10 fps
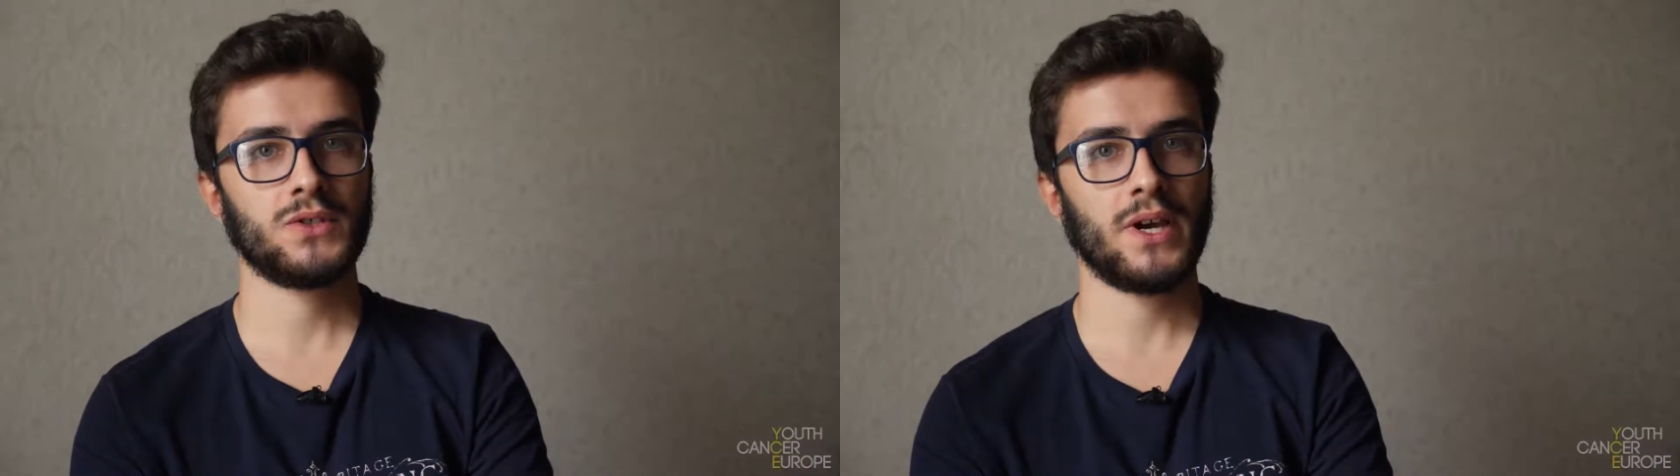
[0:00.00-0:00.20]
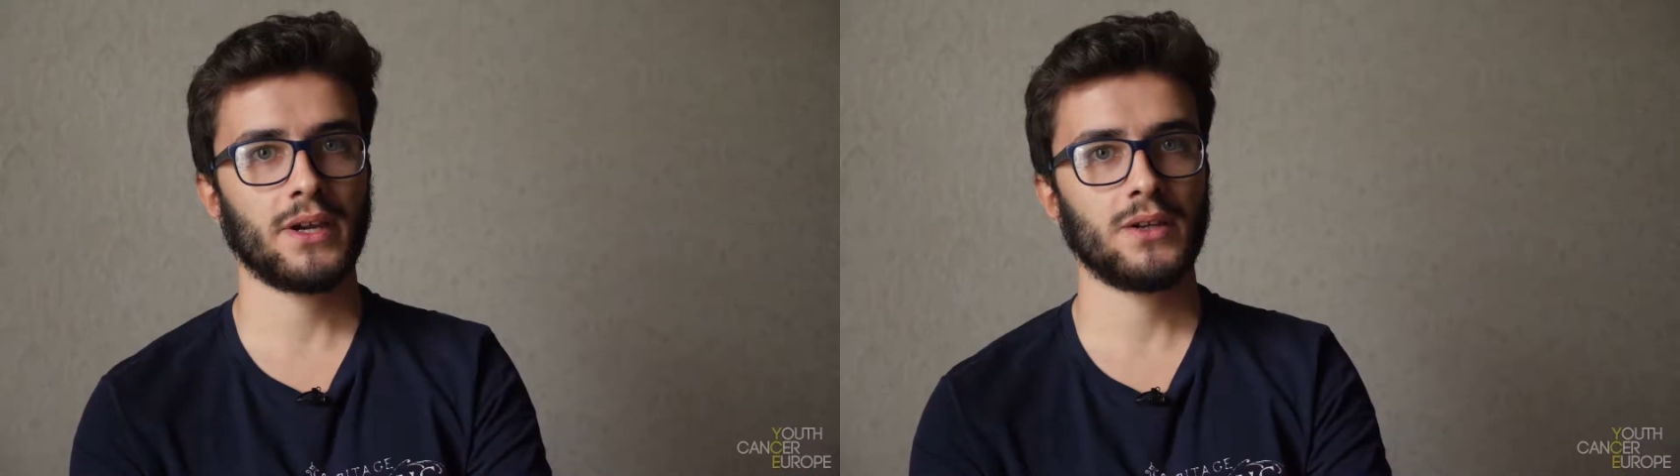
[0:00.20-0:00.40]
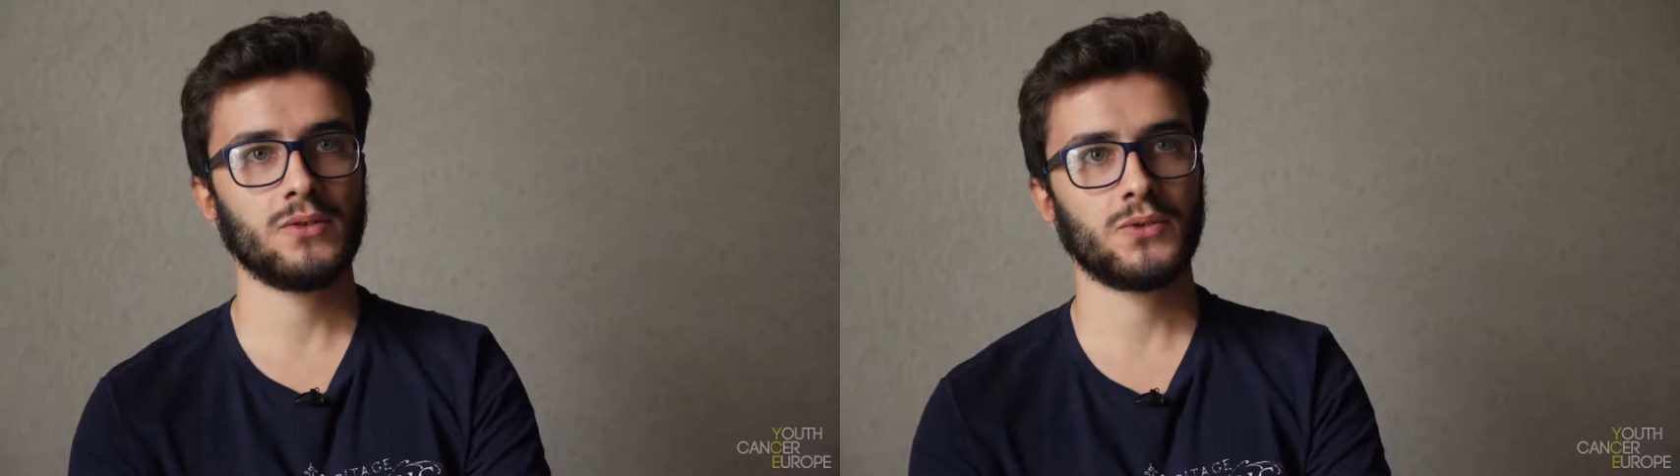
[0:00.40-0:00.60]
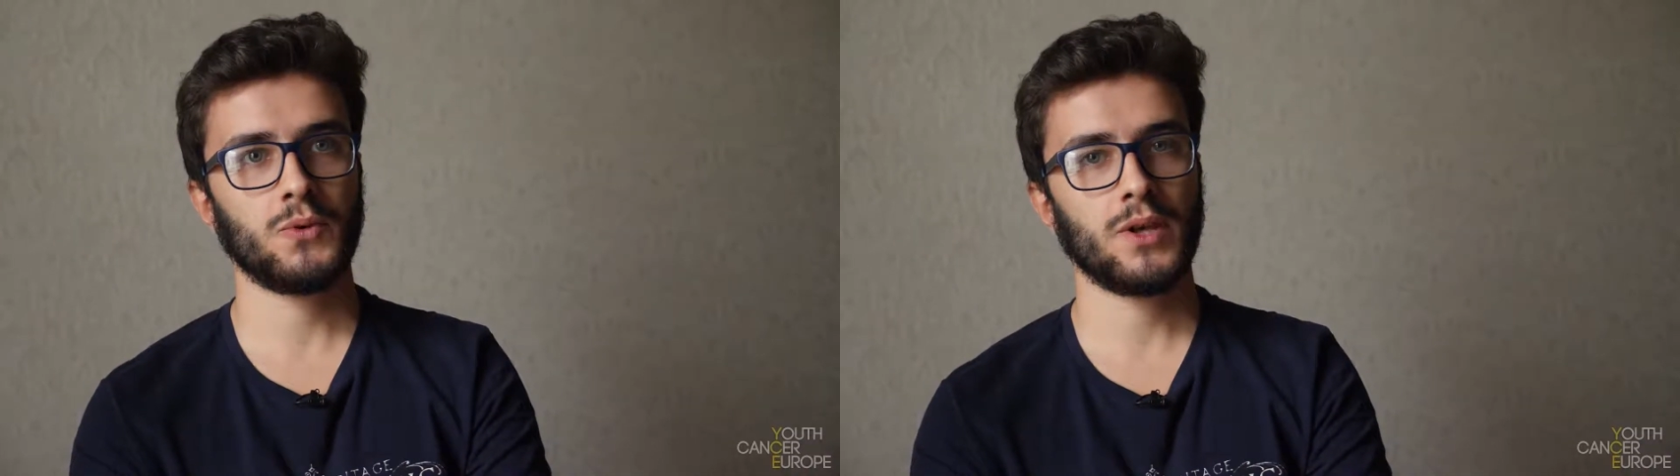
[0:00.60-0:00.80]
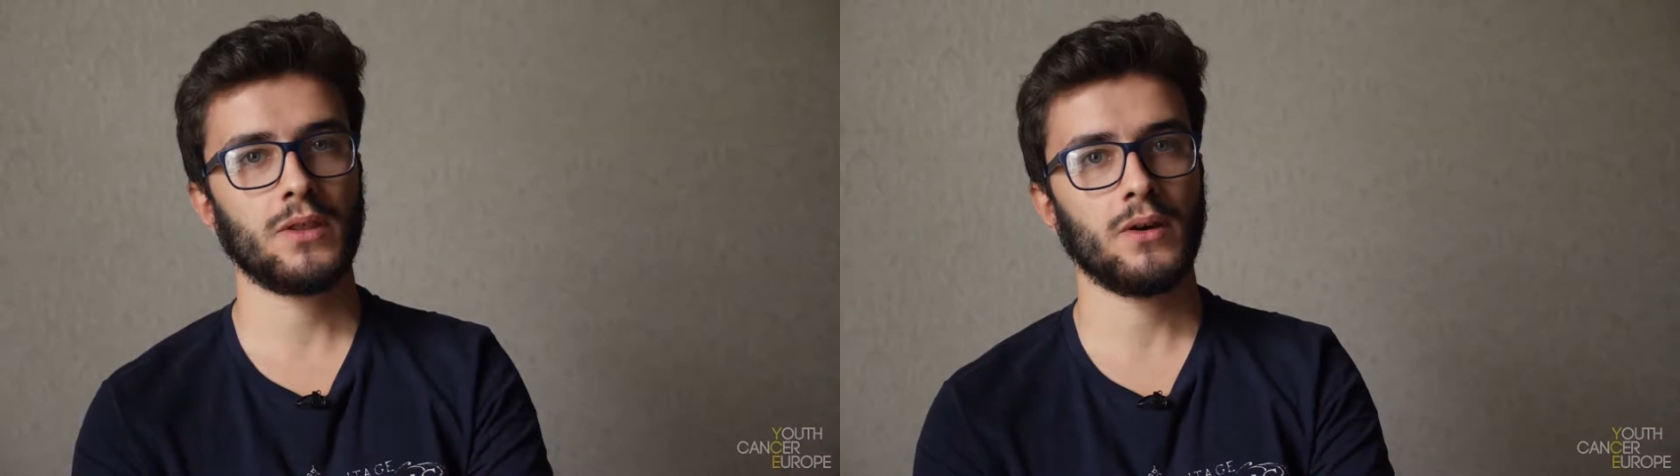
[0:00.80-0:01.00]
diagnosed
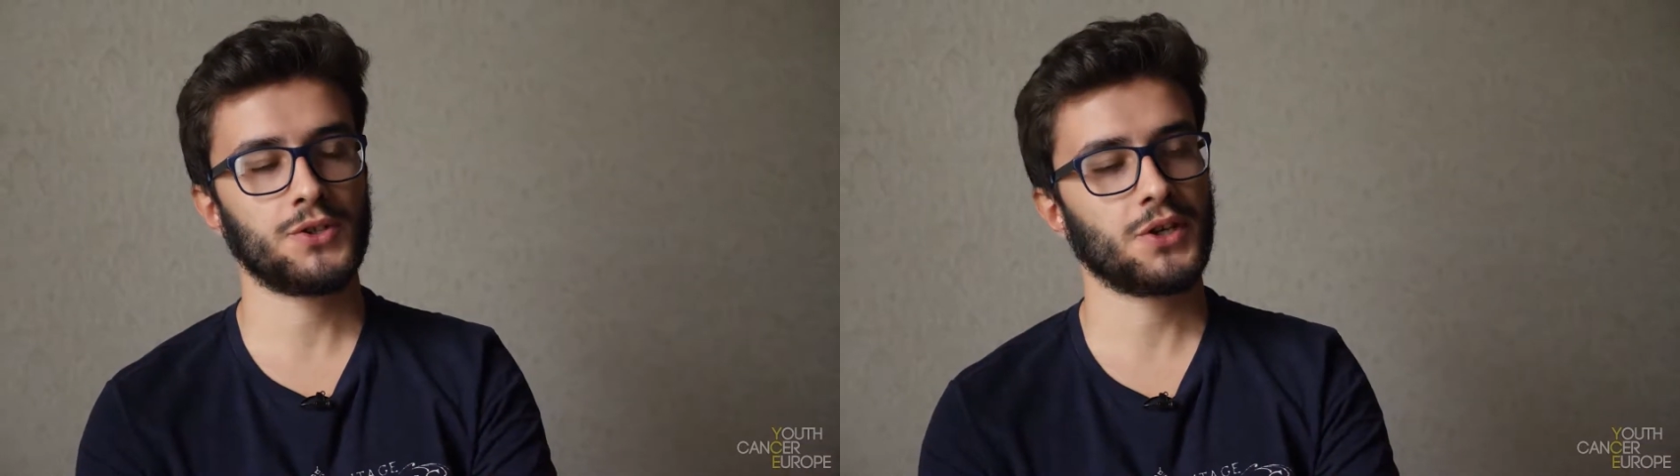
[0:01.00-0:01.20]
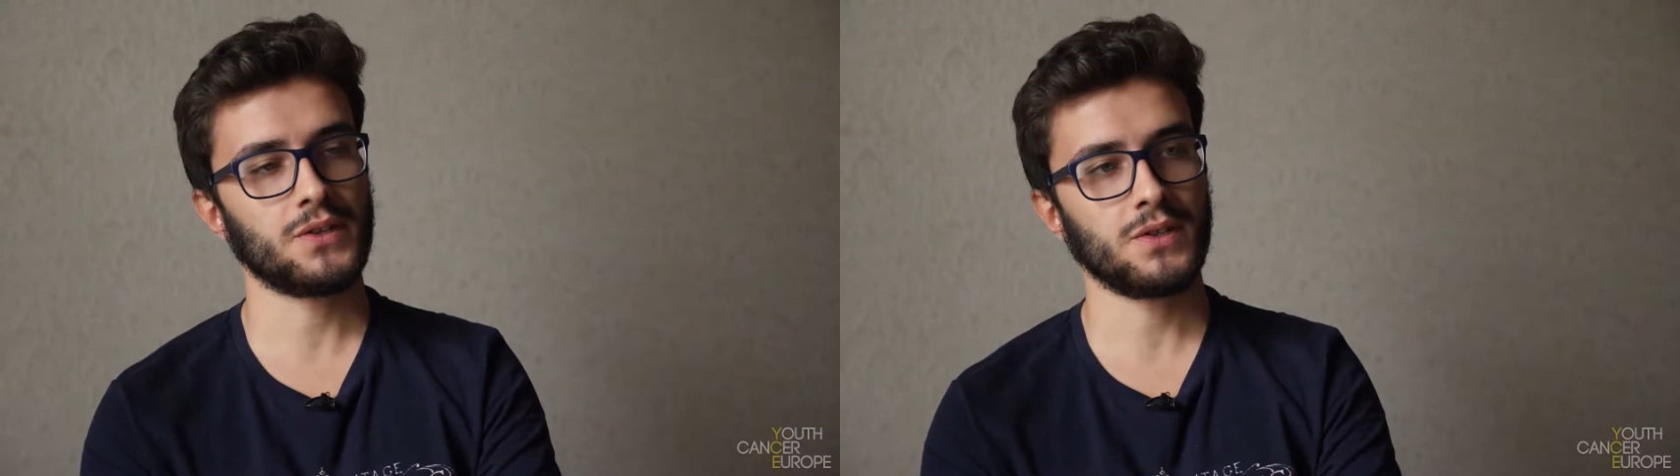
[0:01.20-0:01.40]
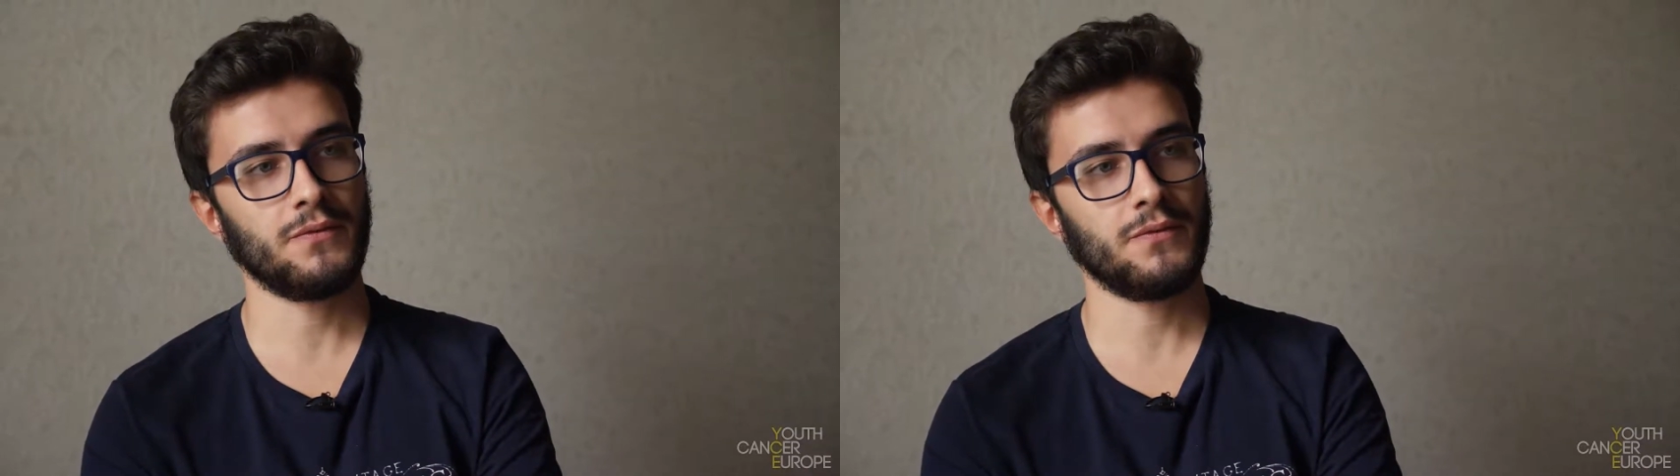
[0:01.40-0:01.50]
with Hodgkin's